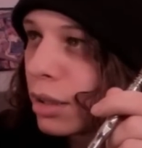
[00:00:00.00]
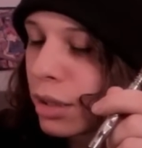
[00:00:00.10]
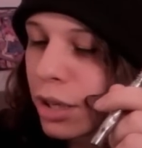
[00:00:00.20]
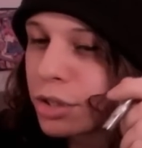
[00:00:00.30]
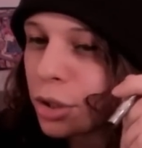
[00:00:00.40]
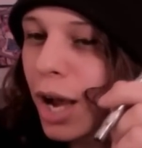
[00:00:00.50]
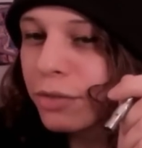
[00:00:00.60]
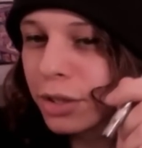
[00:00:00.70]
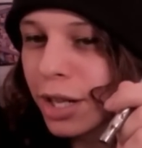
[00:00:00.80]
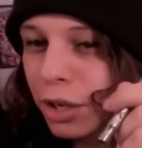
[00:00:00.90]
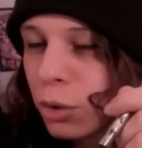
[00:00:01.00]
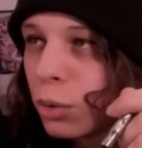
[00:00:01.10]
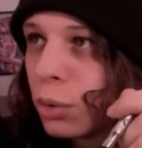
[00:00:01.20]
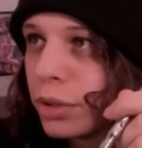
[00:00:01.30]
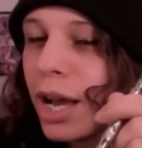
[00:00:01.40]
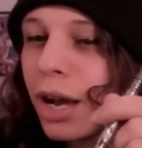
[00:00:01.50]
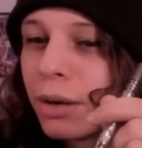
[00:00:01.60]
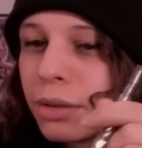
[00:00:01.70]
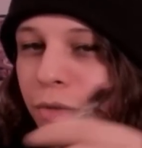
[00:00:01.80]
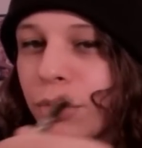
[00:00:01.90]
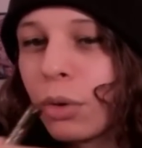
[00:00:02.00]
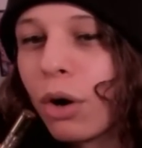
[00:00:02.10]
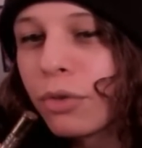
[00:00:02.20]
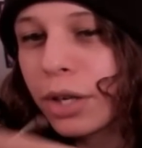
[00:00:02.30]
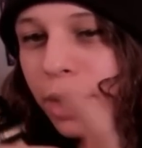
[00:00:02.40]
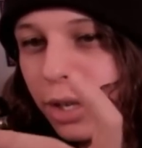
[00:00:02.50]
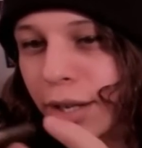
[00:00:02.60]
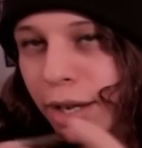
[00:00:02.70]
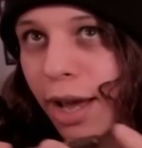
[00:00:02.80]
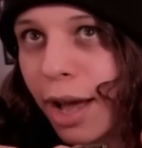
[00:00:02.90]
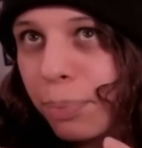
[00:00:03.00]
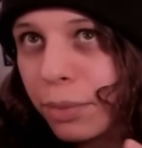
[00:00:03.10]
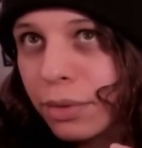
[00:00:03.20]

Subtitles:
Because you have to let it cool down. If you overheat the cap,